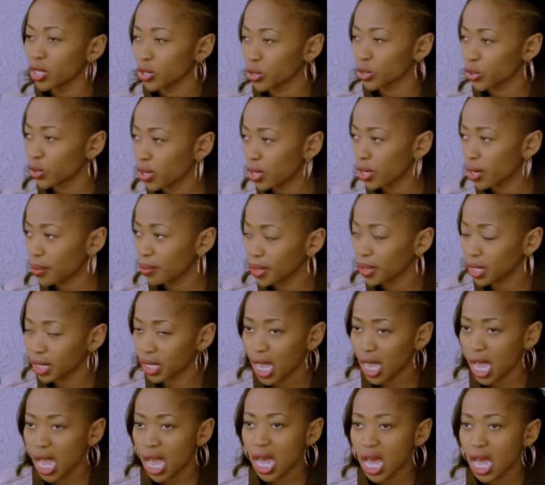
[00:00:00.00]
Do you know what I mean?
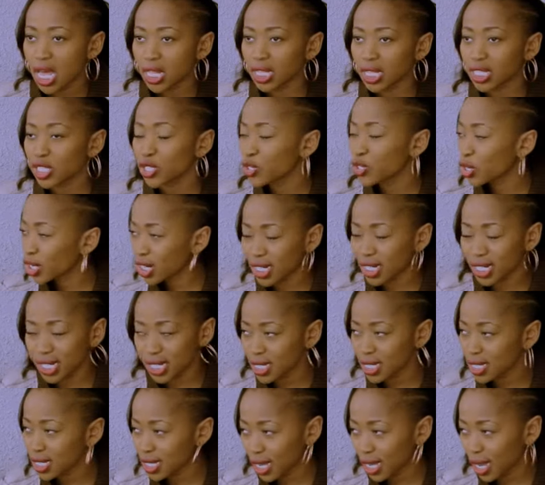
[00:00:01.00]
Mm-hmm. This is not an
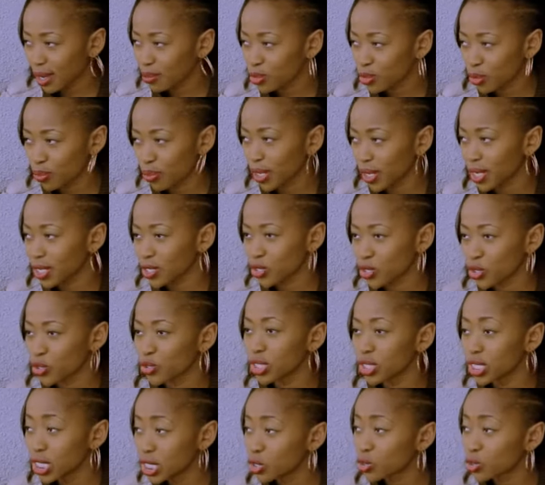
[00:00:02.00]
easy game to play, so
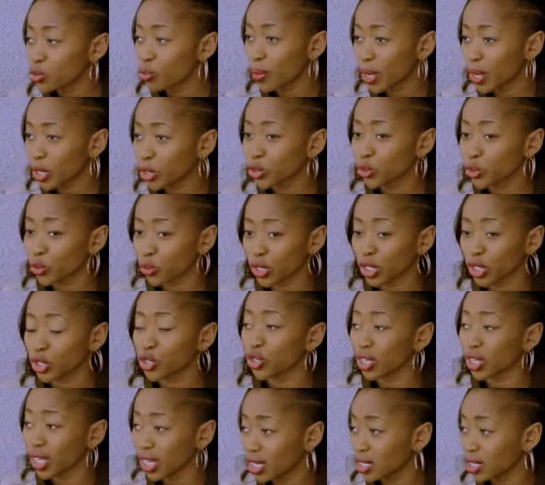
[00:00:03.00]
you need to make sure
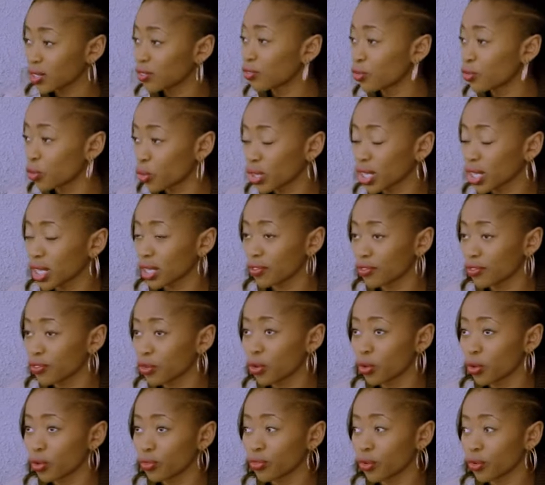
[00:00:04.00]
that you're in it for the
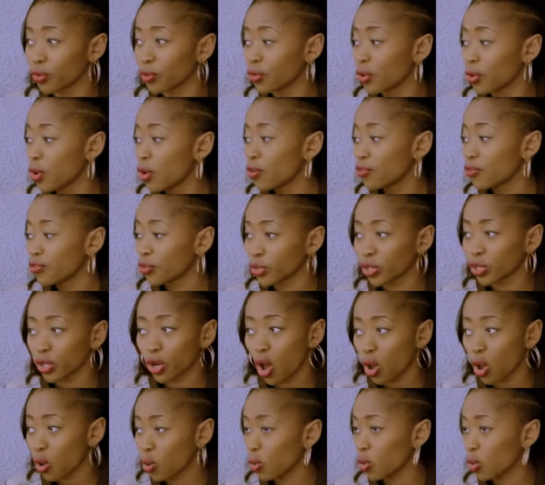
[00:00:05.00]
for for, for the
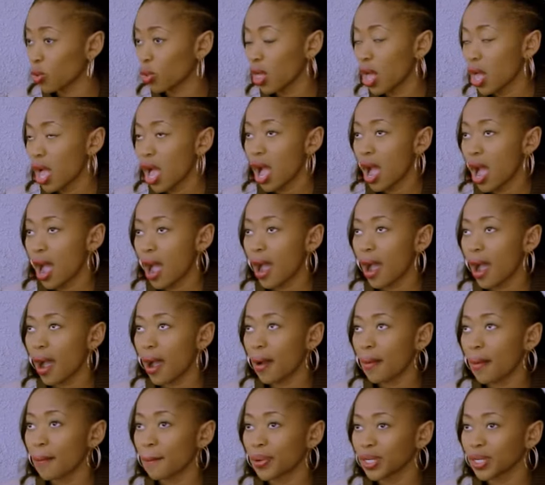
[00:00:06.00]
long haul.
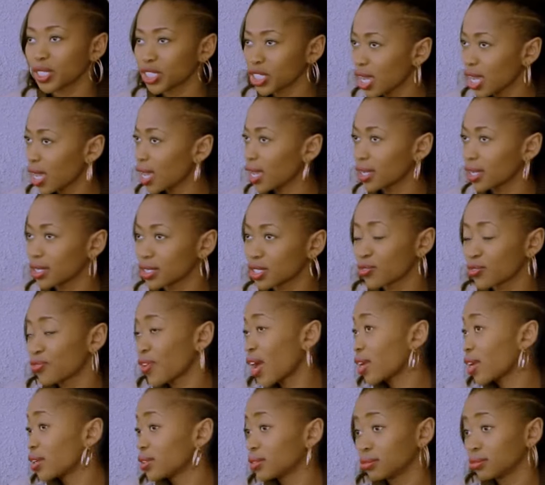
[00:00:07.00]
Um, but yeah, it's
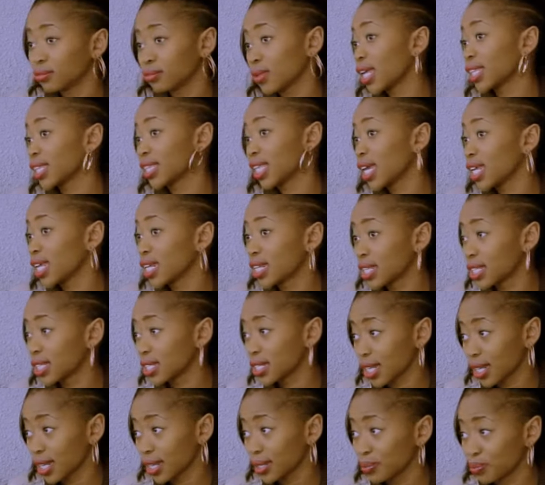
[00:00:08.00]
fun at the end of the
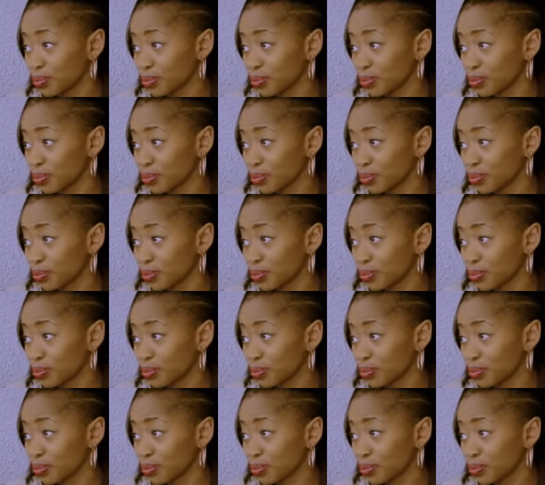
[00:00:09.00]
day,